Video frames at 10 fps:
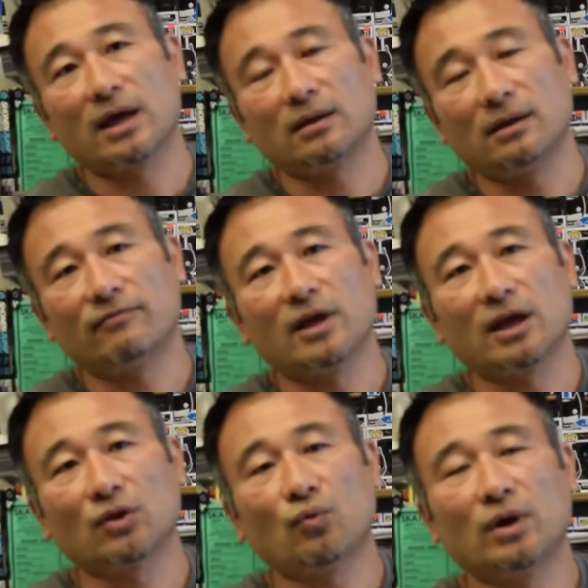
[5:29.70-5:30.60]
if they get
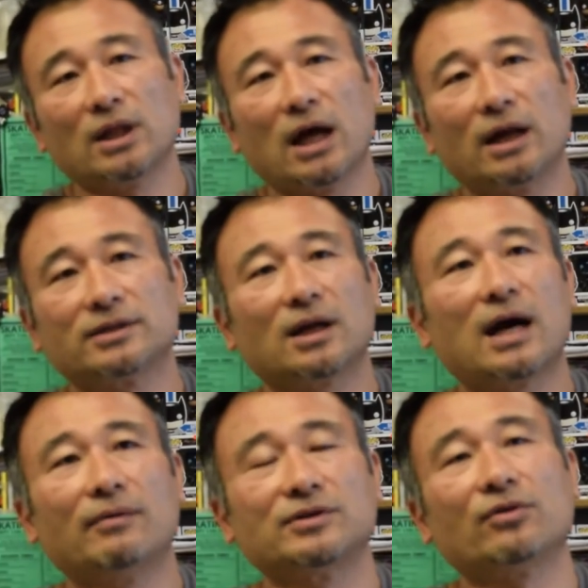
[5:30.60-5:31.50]
twenty dollars
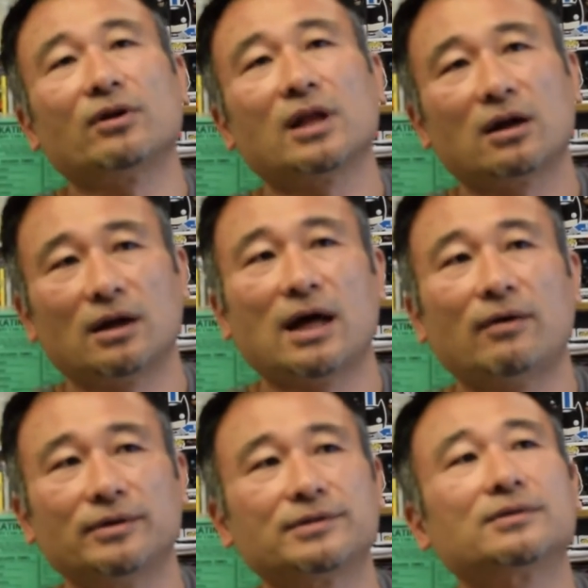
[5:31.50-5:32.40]
allowance or thirty dollars
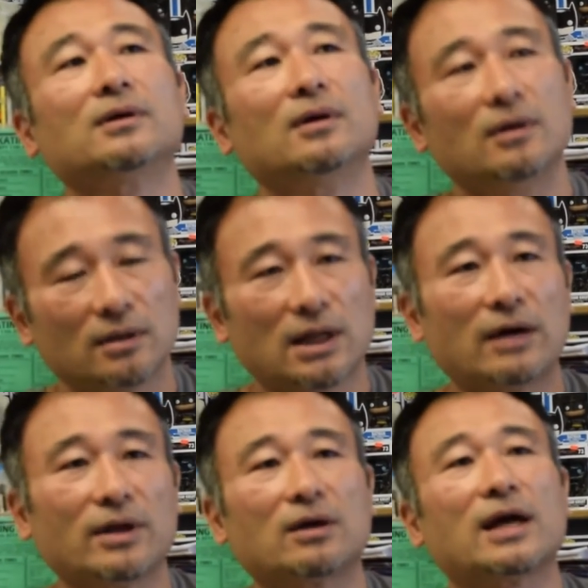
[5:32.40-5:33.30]
allowance, now
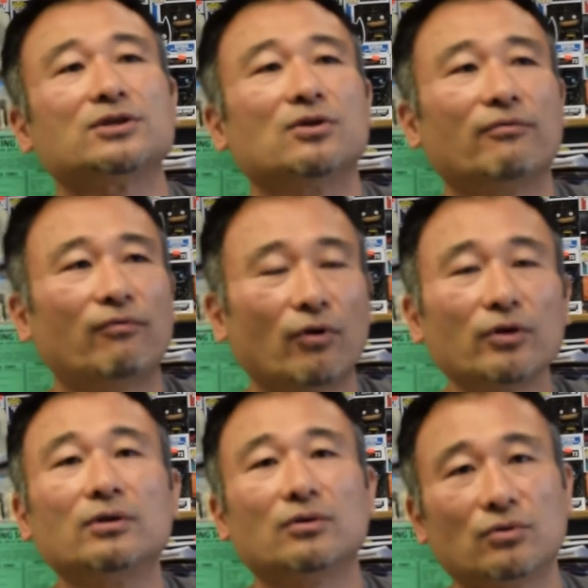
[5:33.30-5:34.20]
they can actually afford
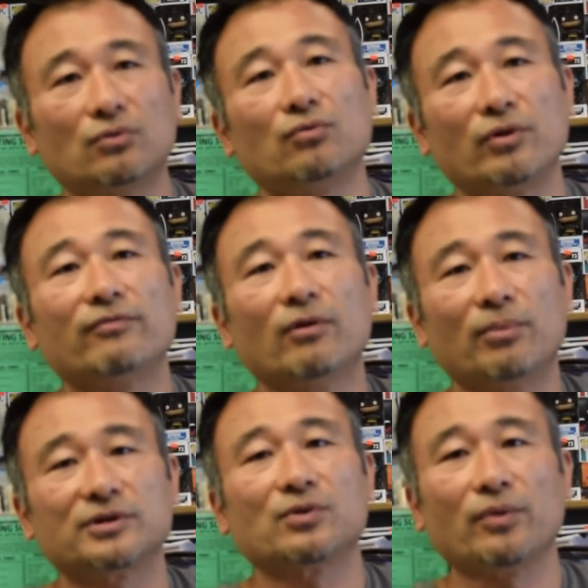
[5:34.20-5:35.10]
three, four
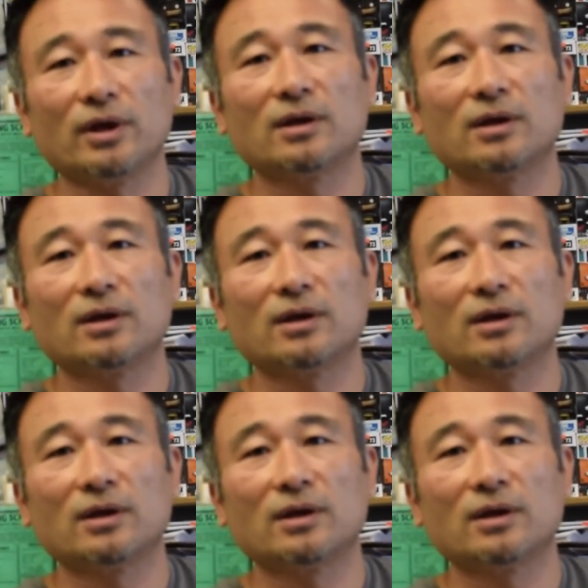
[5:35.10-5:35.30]
books a week.